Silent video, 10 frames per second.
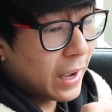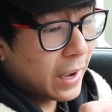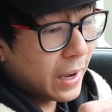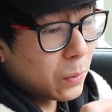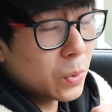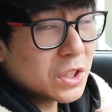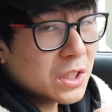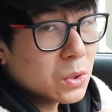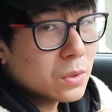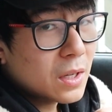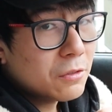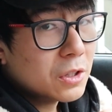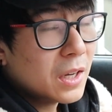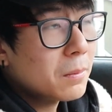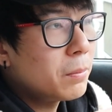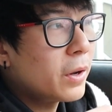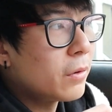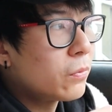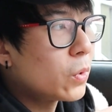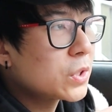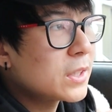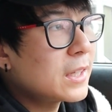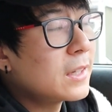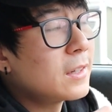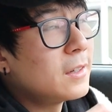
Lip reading: I wish this was everything, but unfortunately,